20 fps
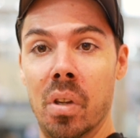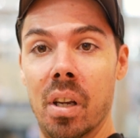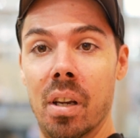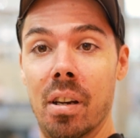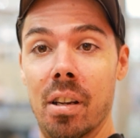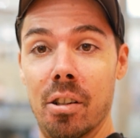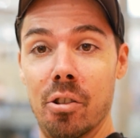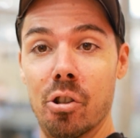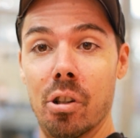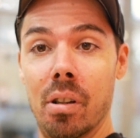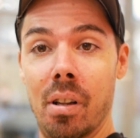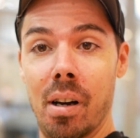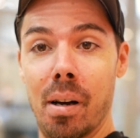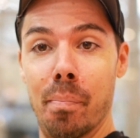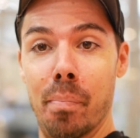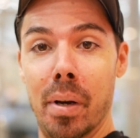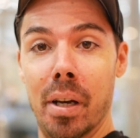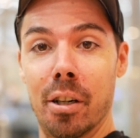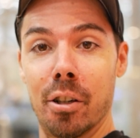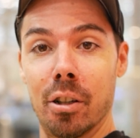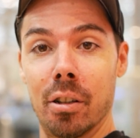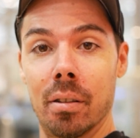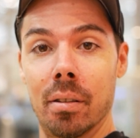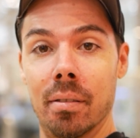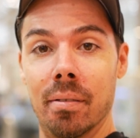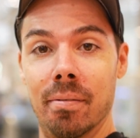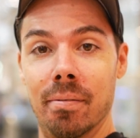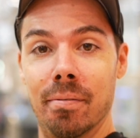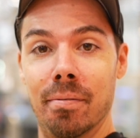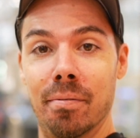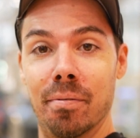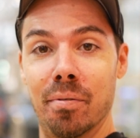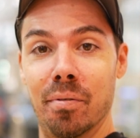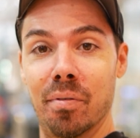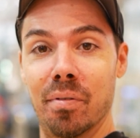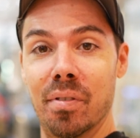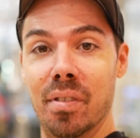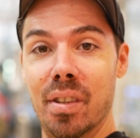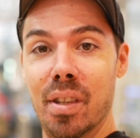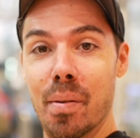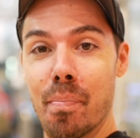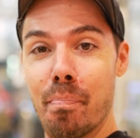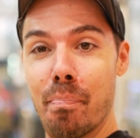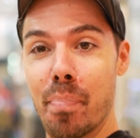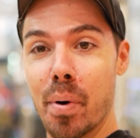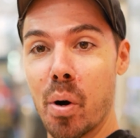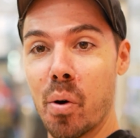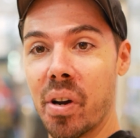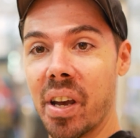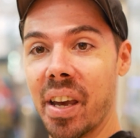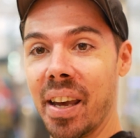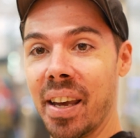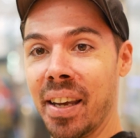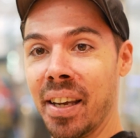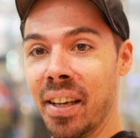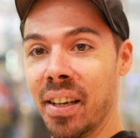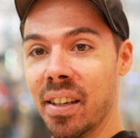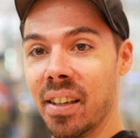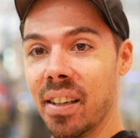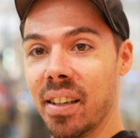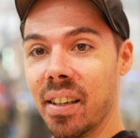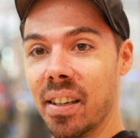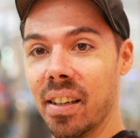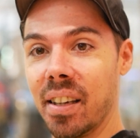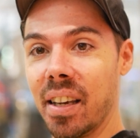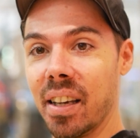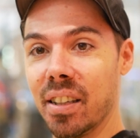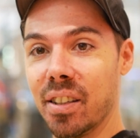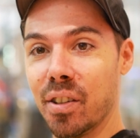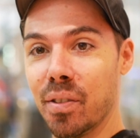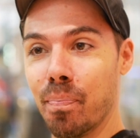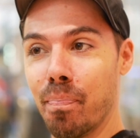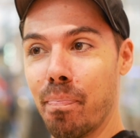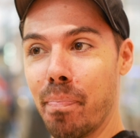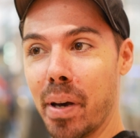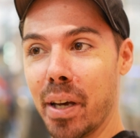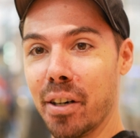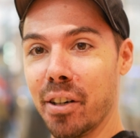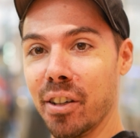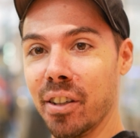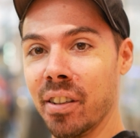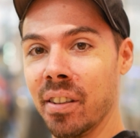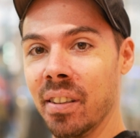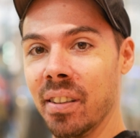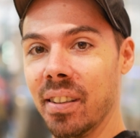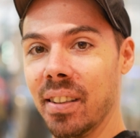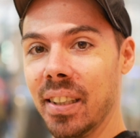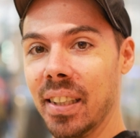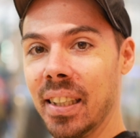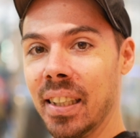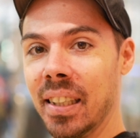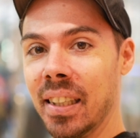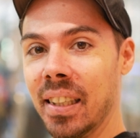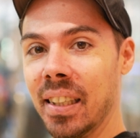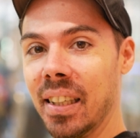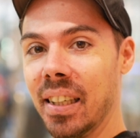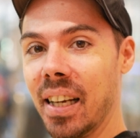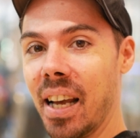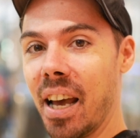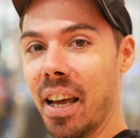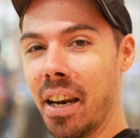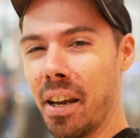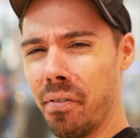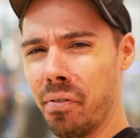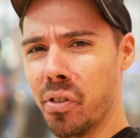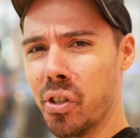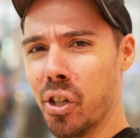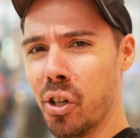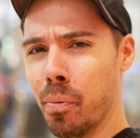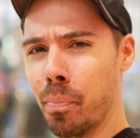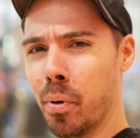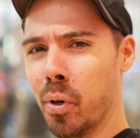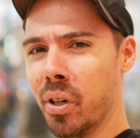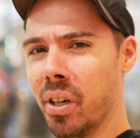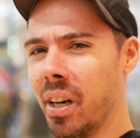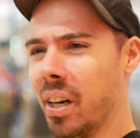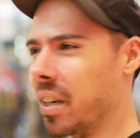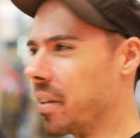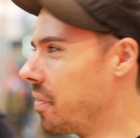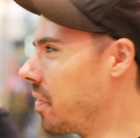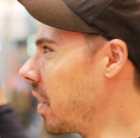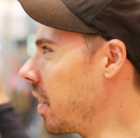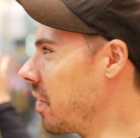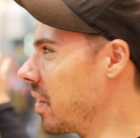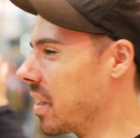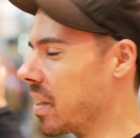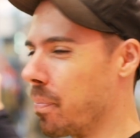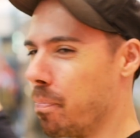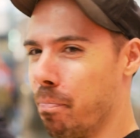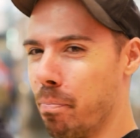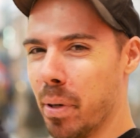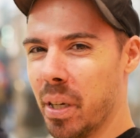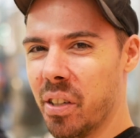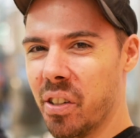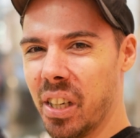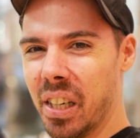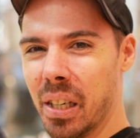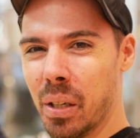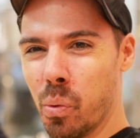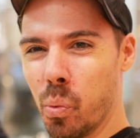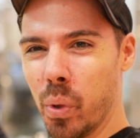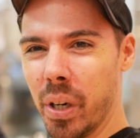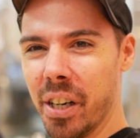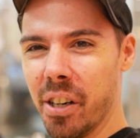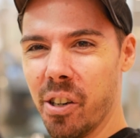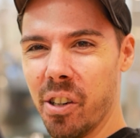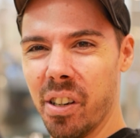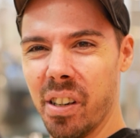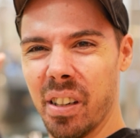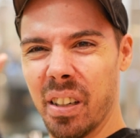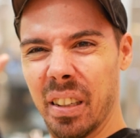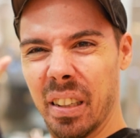It is a lot better. The bokeh gets better. At f0.95 it's busy and weird.